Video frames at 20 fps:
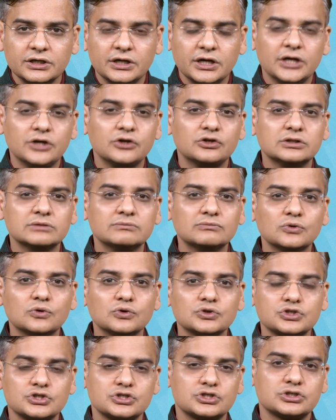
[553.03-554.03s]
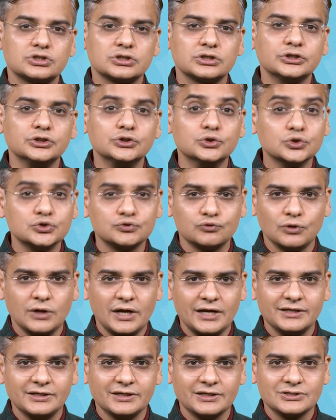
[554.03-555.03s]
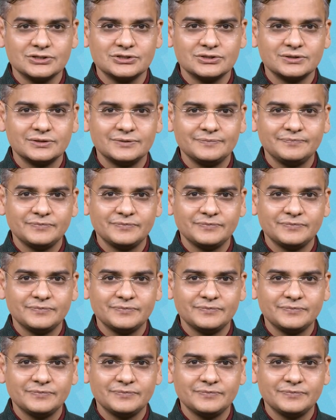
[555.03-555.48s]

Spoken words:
into the most useful ideas.